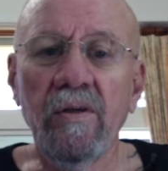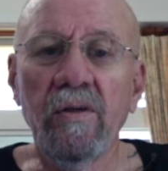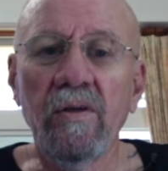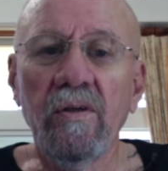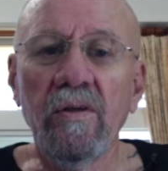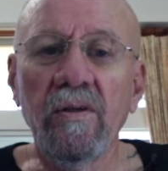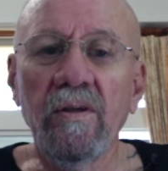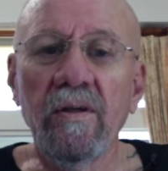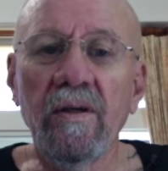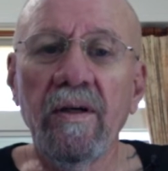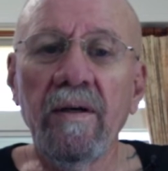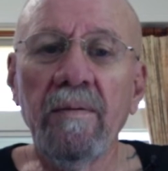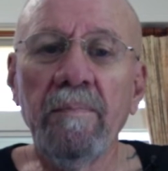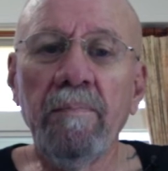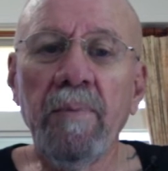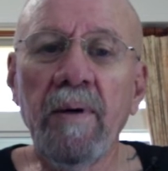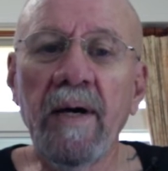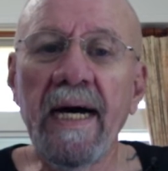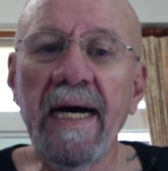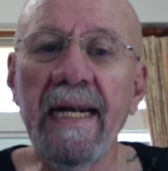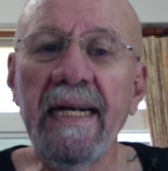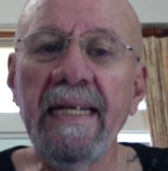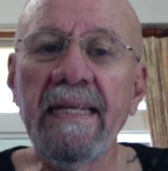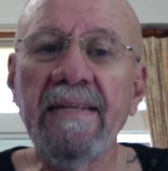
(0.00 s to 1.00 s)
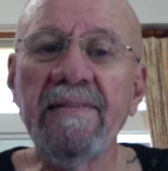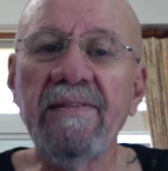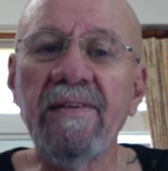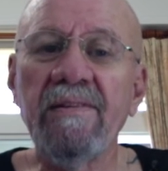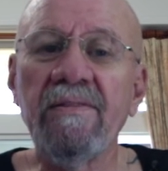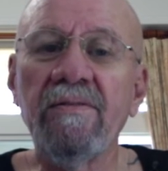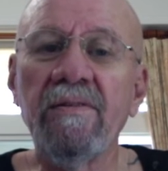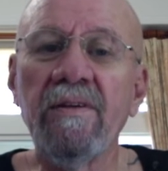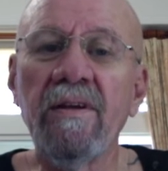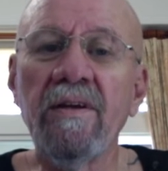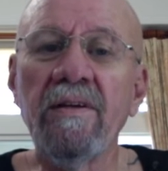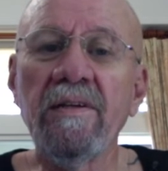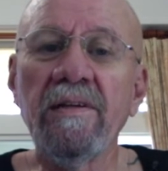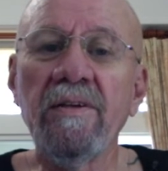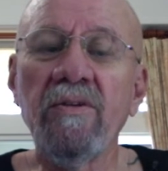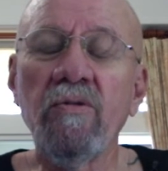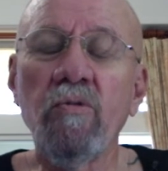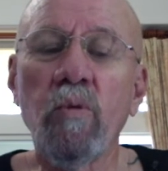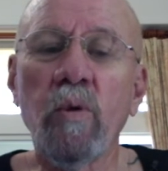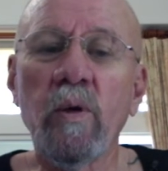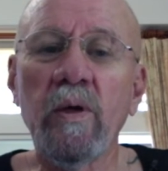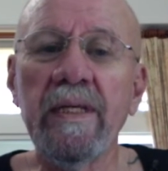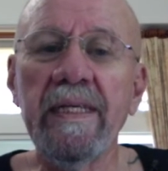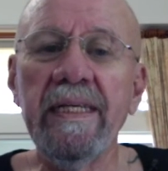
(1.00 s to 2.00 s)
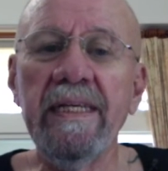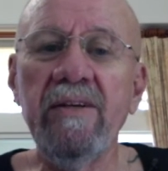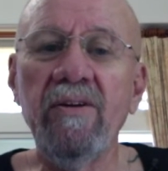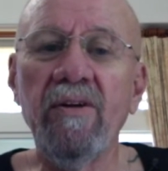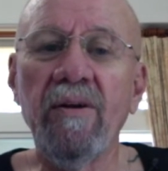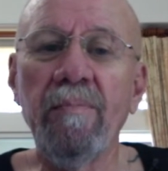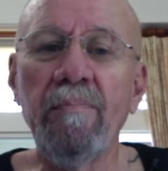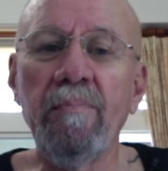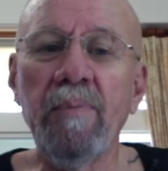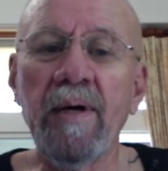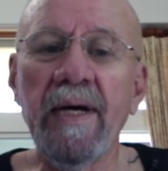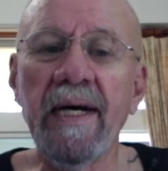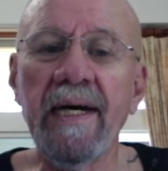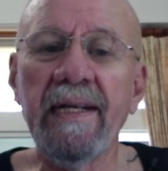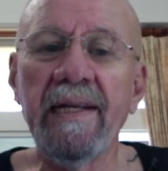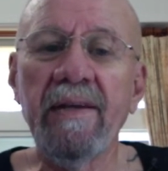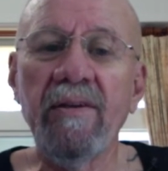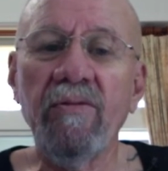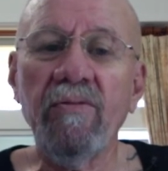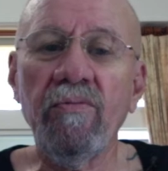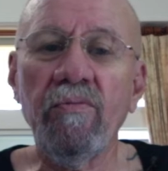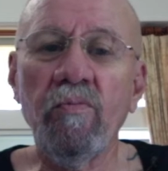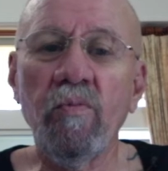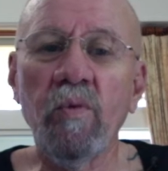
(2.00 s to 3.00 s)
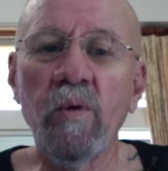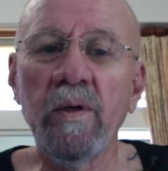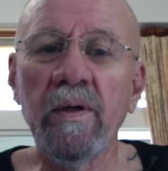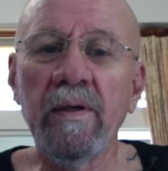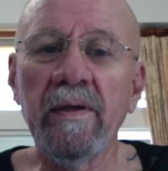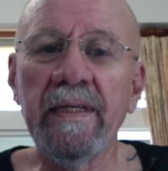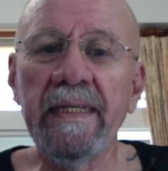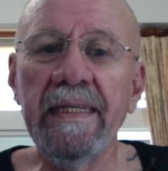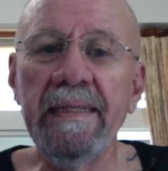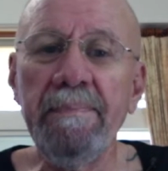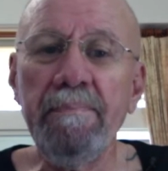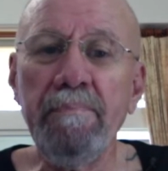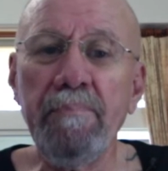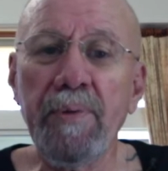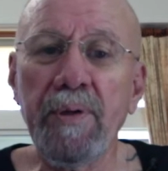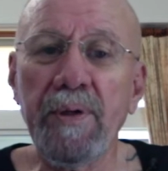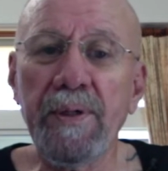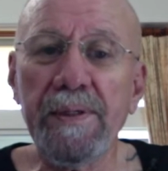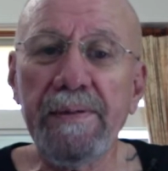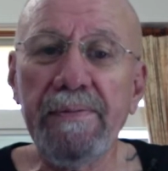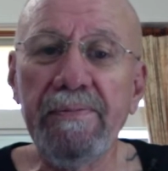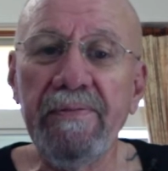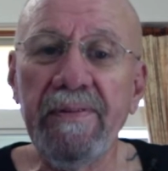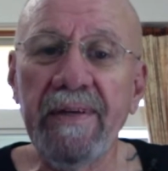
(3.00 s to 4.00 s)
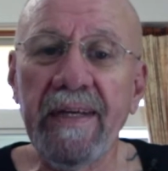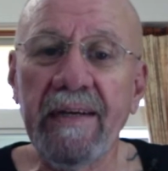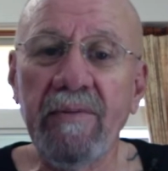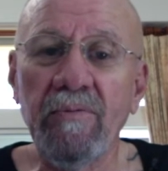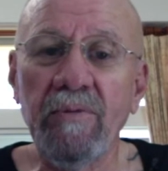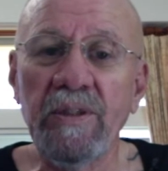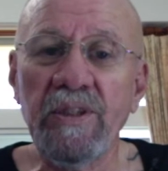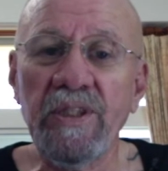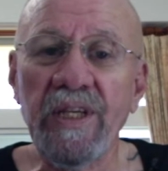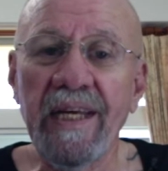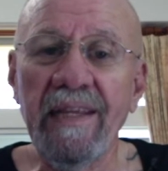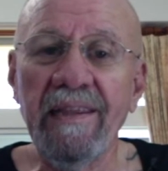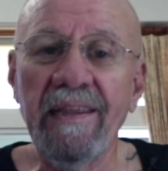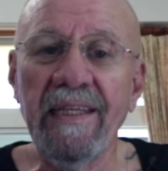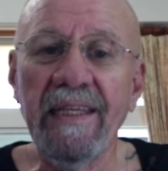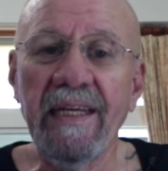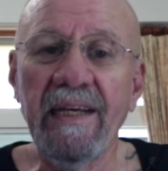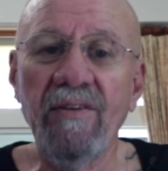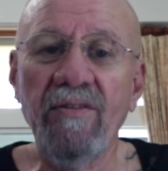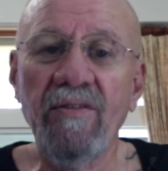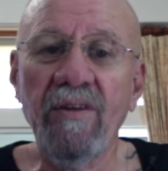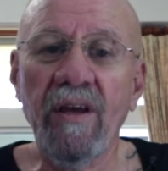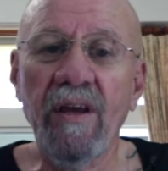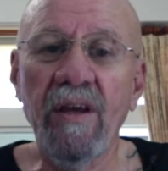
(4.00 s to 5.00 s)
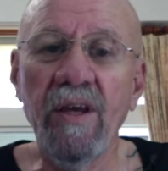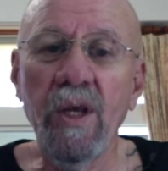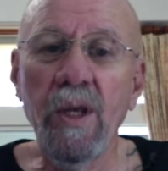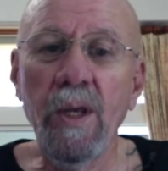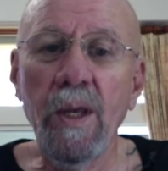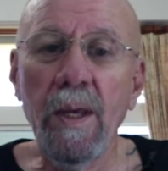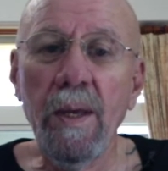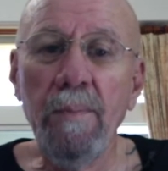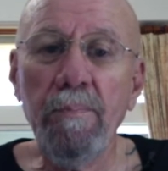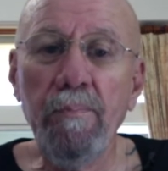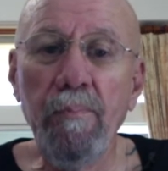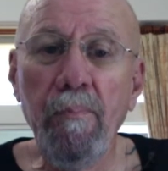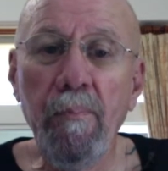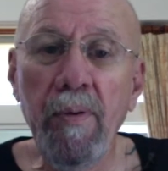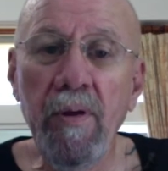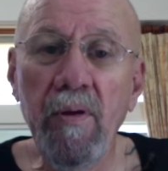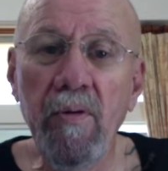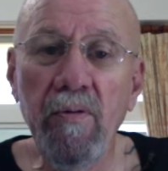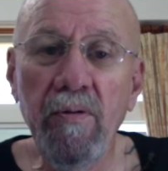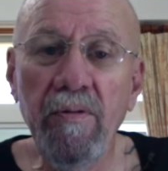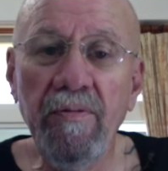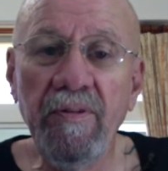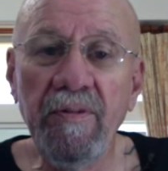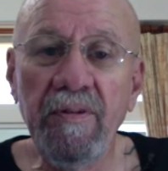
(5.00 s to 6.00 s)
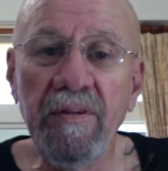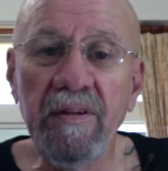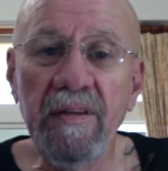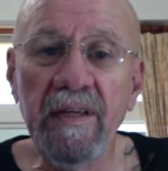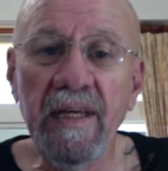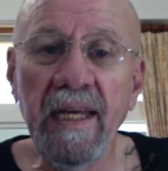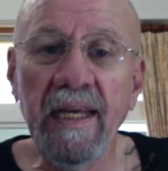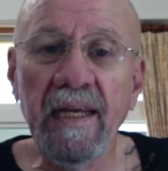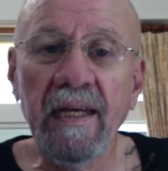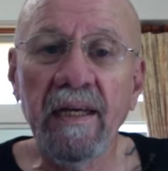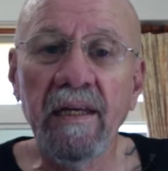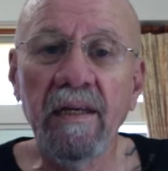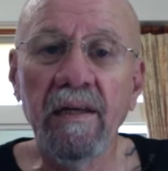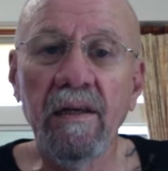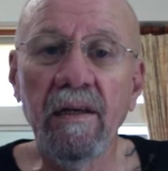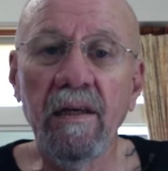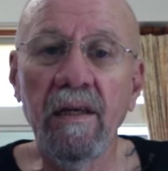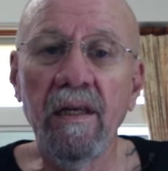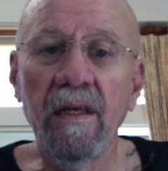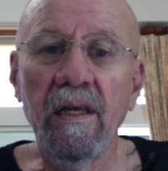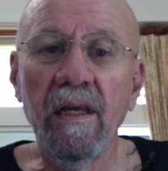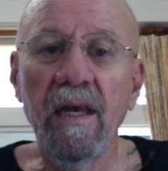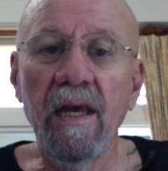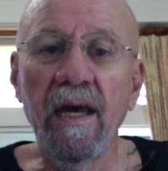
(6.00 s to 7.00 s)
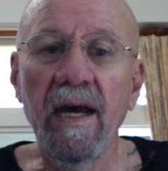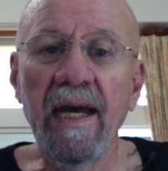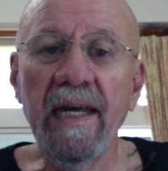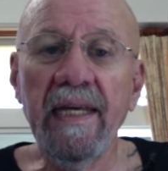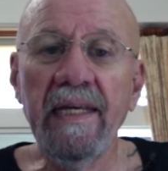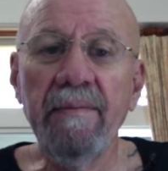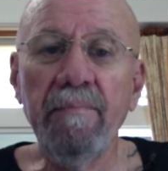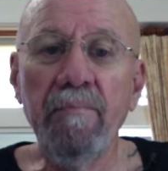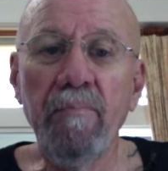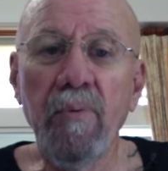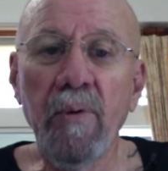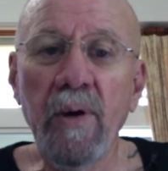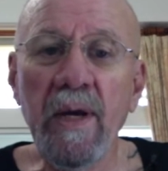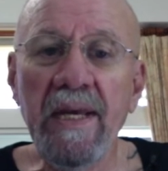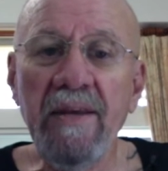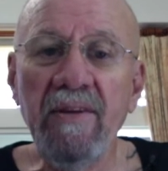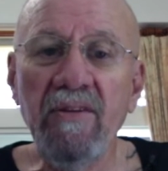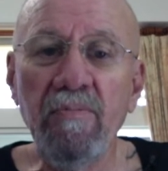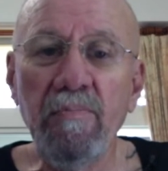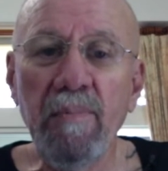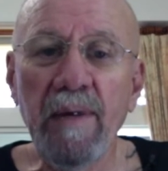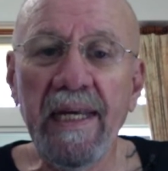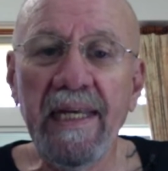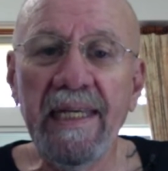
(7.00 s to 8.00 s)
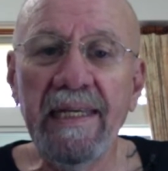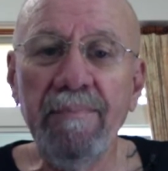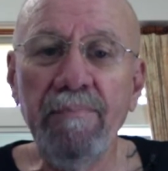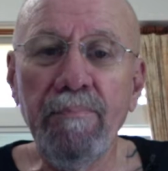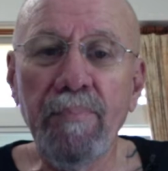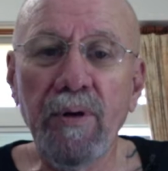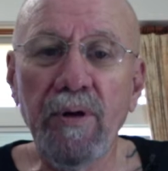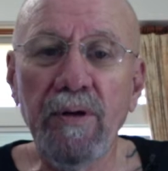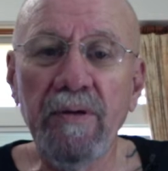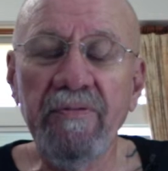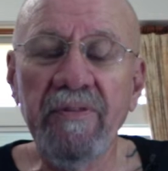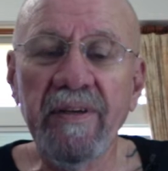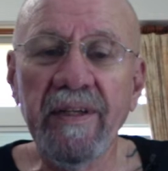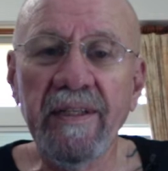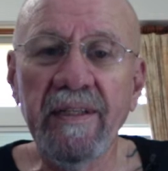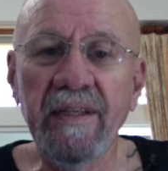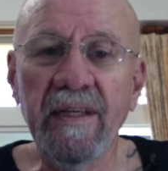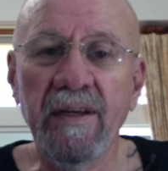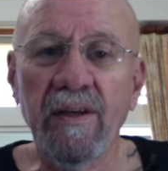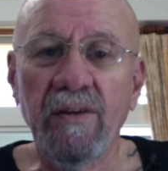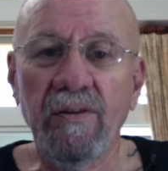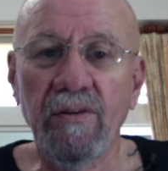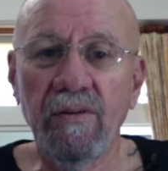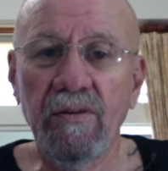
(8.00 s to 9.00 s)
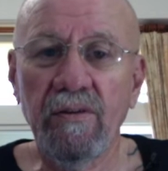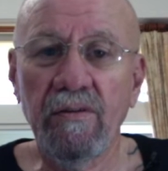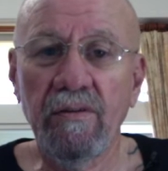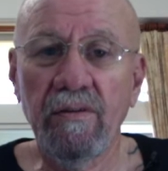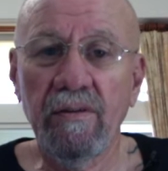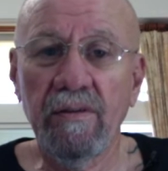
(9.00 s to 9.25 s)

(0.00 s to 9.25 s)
Our bodies, as long as we're in our bodies, we're imperfect, which I think is a beautiful thing. I embrace my imperfectness.